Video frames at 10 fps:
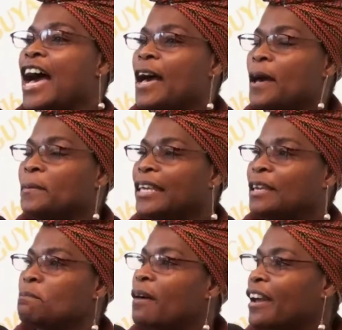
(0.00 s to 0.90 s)
and um,
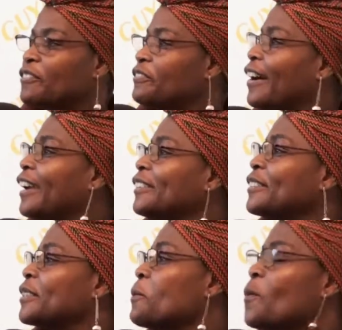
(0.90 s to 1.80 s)
he might
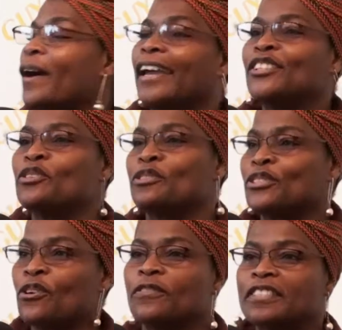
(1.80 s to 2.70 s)
find some way to
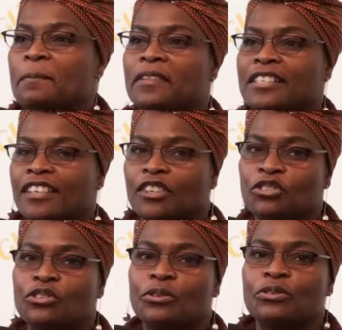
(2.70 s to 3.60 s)
resolve some of these
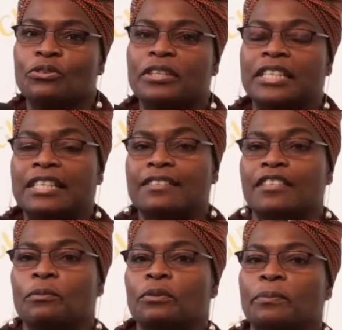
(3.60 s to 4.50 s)
issues, or at
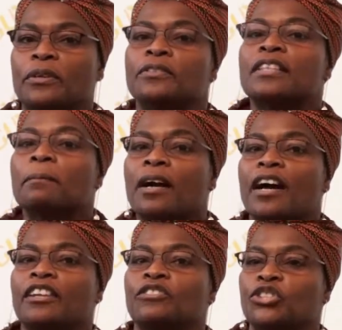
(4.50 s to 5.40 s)
least he would be on some
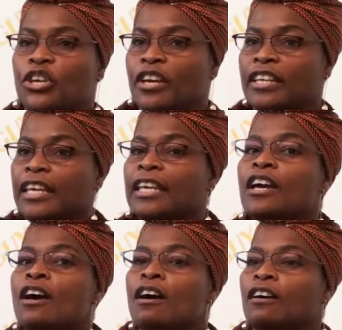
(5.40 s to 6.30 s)
kind of
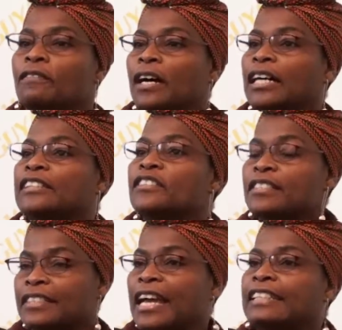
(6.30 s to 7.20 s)
journey of
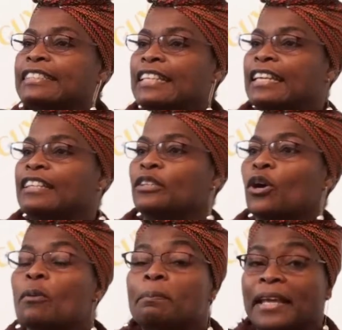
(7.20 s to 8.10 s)
understanding
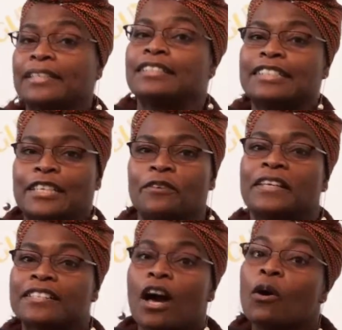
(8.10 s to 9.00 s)
the complexity
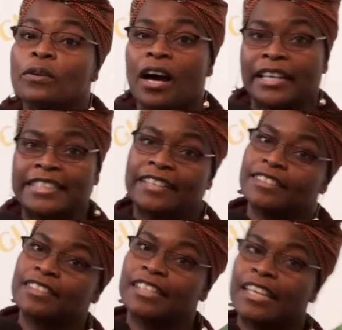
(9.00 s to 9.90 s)
of his own
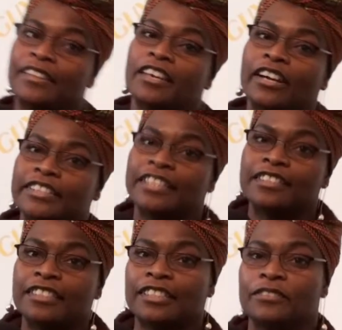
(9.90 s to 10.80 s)
identity and the
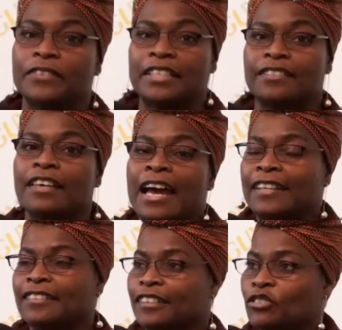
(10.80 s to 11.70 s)
identity of his
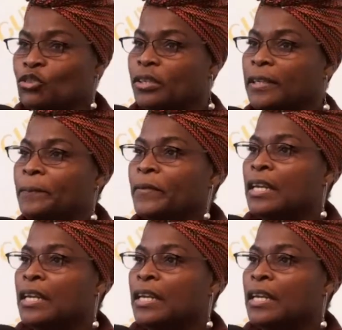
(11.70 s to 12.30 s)
ancestry.